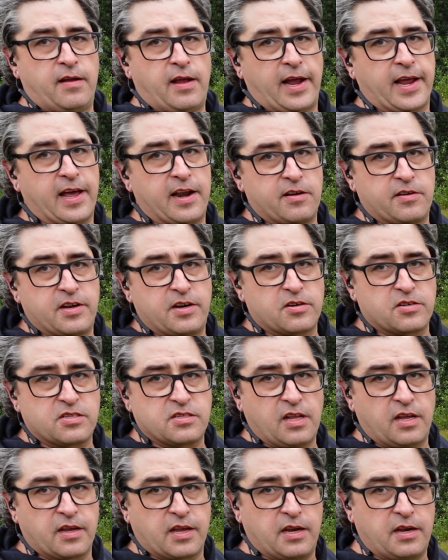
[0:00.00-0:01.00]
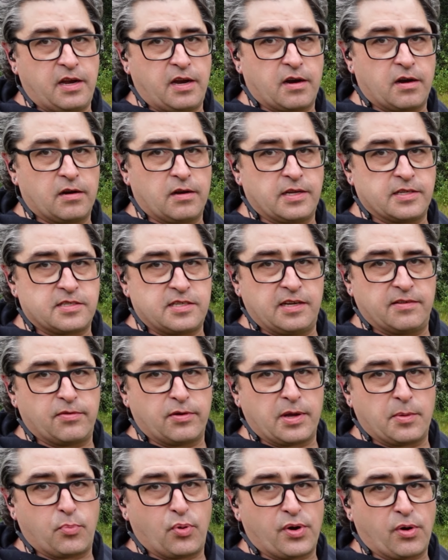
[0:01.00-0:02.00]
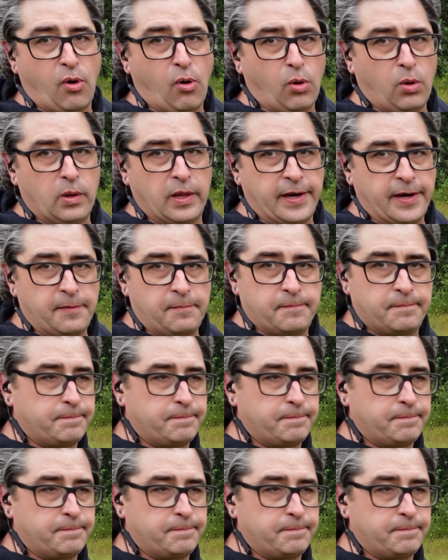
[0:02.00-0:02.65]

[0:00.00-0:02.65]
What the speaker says: I got a deer slug in here and let's see if we can put a hole in it.